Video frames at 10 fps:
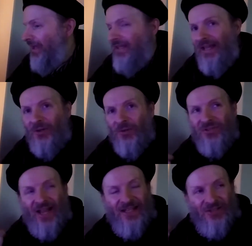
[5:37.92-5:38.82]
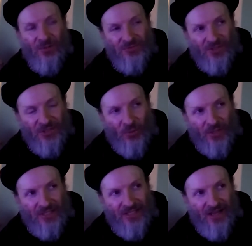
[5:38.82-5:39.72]
Yeah, notice on the
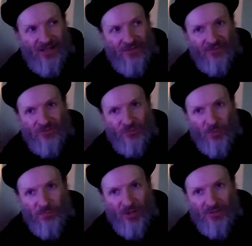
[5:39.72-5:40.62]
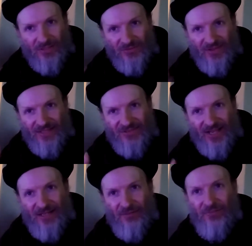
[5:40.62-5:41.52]
organ, there's this one part that's
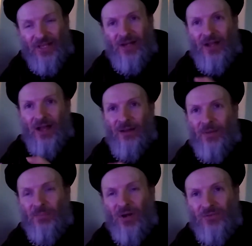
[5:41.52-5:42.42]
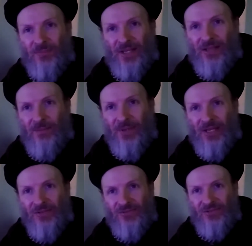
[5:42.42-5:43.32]
kind of like approximating the
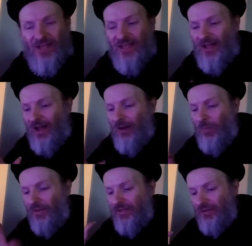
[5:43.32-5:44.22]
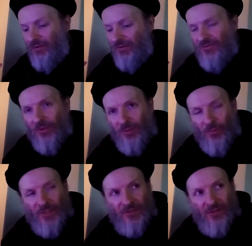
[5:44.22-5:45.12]
bass, while the other is soloing.